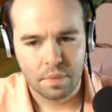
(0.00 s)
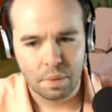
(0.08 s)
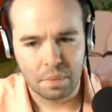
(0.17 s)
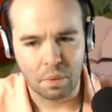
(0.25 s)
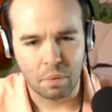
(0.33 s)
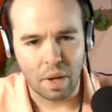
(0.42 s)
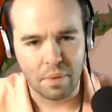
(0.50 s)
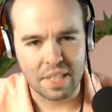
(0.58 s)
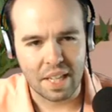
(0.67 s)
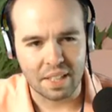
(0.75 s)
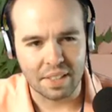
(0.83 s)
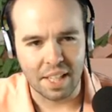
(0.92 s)
Then why was
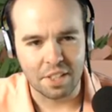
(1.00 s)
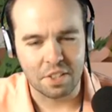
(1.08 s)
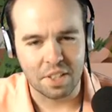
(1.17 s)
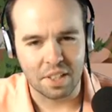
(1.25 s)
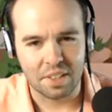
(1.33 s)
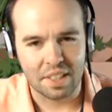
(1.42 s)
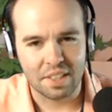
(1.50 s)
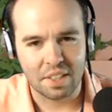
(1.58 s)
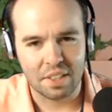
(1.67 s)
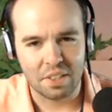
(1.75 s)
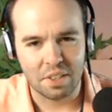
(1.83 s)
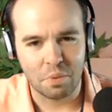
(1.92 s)
that ledge there? It's
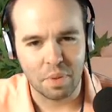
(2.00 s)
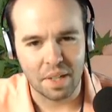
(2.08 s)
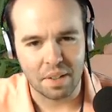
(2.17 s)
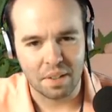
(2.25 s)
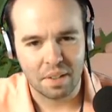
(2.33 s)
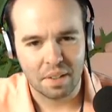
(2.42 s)
so weird.